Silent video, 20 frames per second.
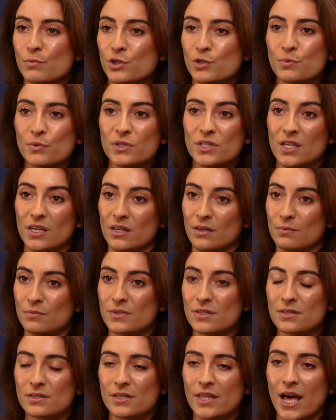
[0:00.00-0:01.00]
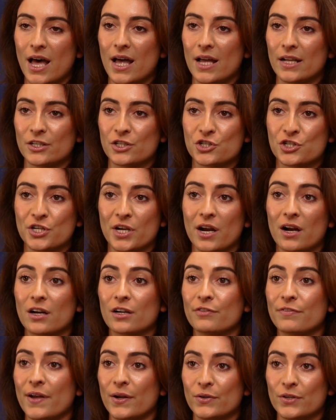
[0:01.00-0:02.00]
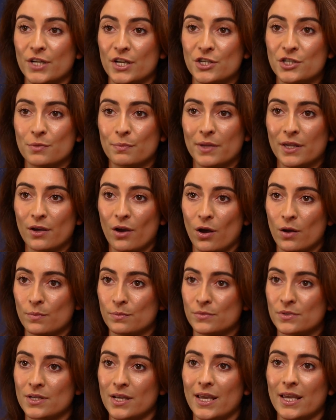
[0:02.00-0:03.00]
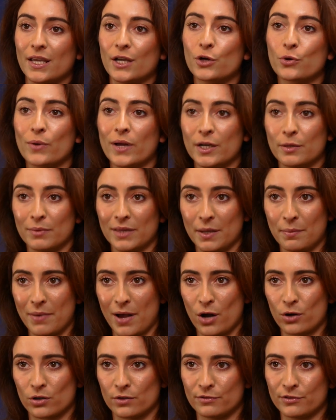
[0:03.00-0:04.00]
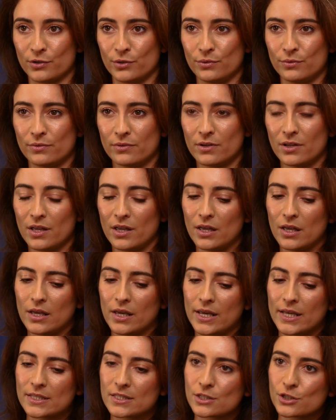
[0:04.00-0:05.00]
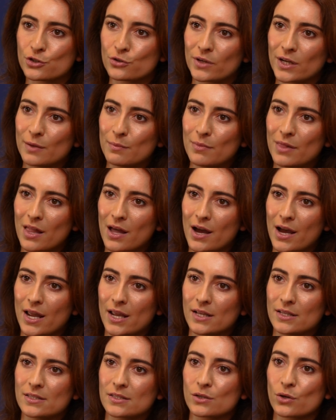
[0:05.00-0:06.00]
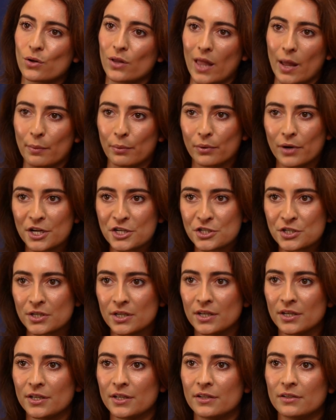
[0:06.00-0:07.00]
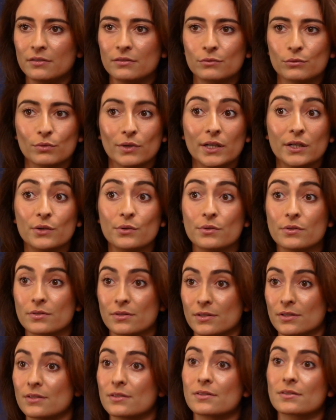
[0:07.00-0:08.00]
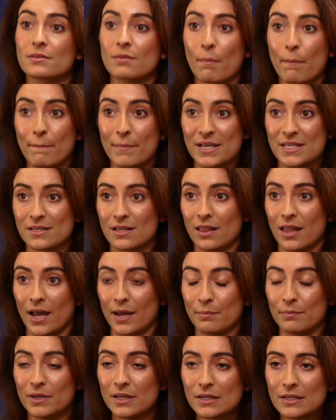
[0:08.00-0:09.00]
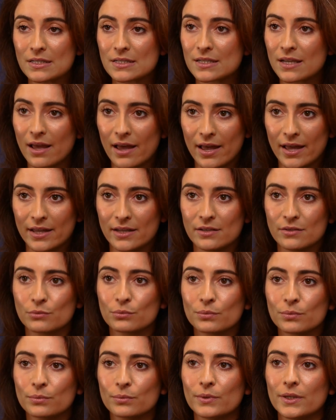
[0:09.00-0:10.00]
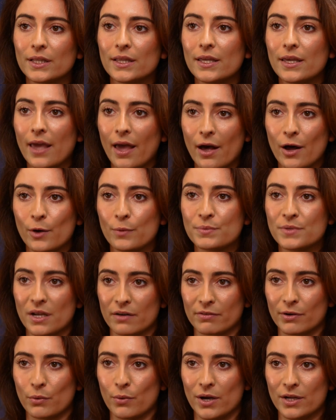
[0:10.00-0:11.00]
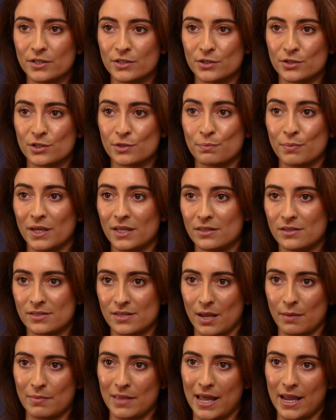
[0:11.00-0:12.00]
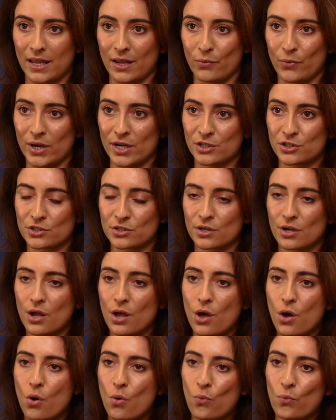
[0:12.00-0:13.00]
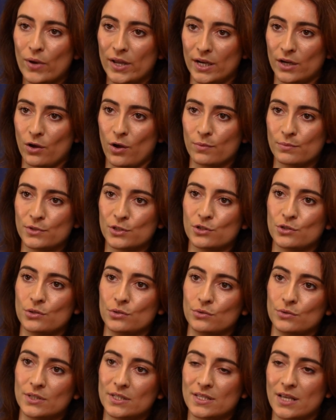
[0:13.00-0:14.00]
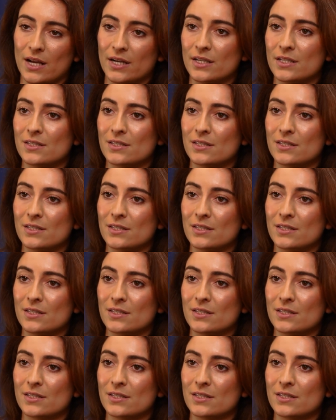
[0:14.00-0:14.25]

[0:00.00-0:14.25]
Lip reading: multiple teams, that shared foundation becomes incredibly powerful. It streamlines collaboration, reduces misalignment, and really helps everyone to speak the same language when it comes to design